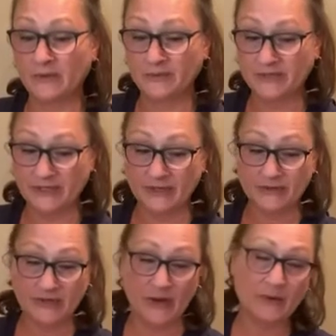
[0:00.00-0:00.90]
would do.
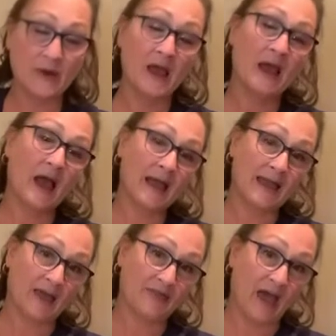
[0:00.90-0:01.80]
So I
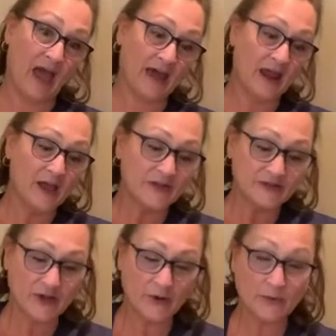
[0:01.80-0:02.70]
get that.
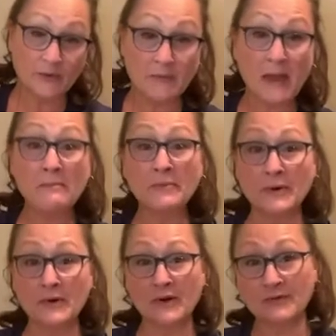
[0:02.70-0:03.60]
So
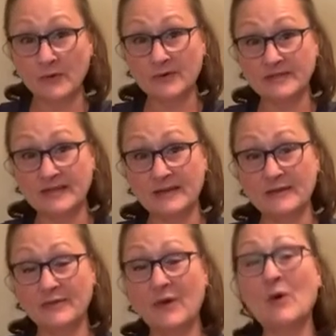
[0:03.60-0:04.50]
remember, of course, that
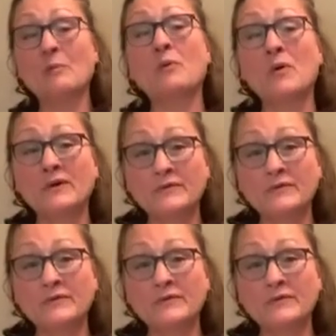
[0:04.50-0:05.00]
the whole point of